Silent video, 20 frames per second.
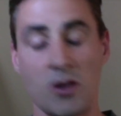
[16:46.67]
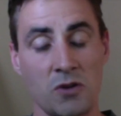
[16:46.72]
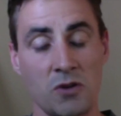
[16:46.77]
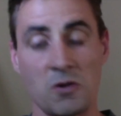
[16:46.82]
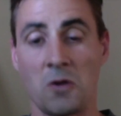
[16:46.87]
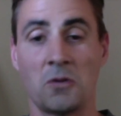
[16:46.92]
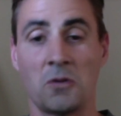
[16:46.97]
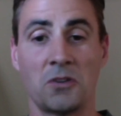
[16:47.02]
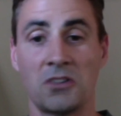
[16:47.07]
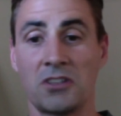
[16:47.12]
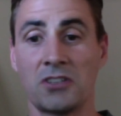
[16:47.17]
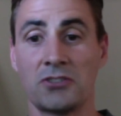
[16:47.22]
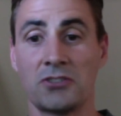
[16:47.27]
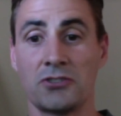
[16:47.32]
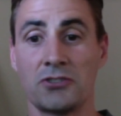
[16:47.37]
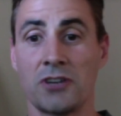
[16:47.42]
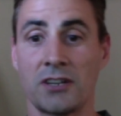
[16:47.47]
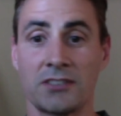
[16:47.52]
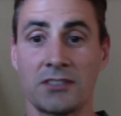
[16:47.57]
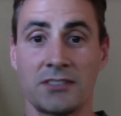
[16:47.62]
going to the
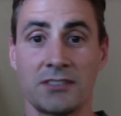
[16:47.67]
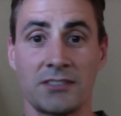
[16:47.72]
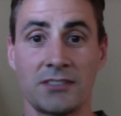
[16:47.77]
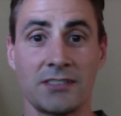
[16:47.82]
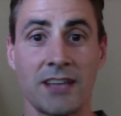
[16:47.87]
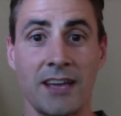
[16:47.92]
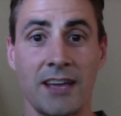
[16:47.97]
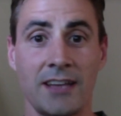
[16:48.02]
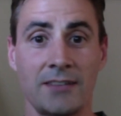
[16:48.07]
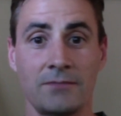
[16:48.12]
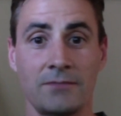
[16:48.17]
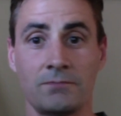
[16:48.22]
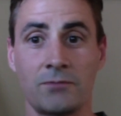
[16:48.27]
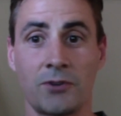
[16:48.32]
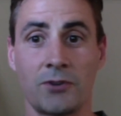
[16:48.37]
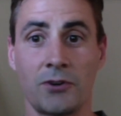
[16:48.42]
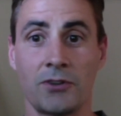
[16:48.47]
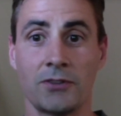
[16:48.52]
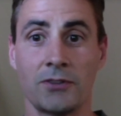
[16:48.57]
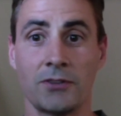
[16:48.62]
construction site
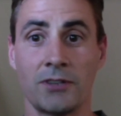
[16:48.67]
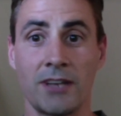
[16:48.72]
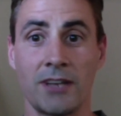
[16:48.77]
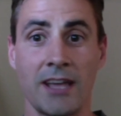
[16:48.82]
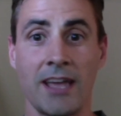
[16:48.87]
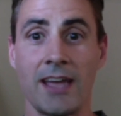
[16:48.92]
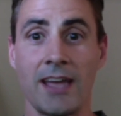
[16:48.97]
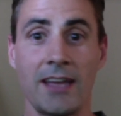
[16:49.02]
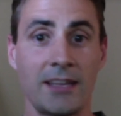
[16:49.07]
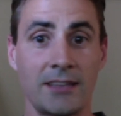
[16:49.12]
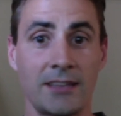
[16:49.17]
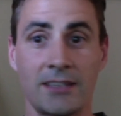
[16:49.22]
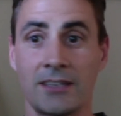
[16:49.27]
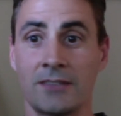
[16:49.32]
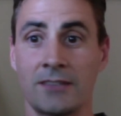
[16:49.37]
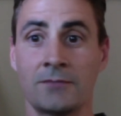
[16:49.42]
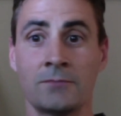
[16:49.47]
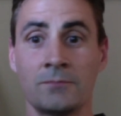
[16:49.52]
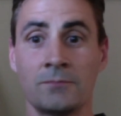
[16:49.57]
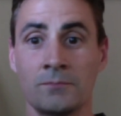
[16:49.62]
during the day and
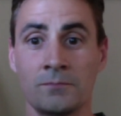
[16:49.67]
then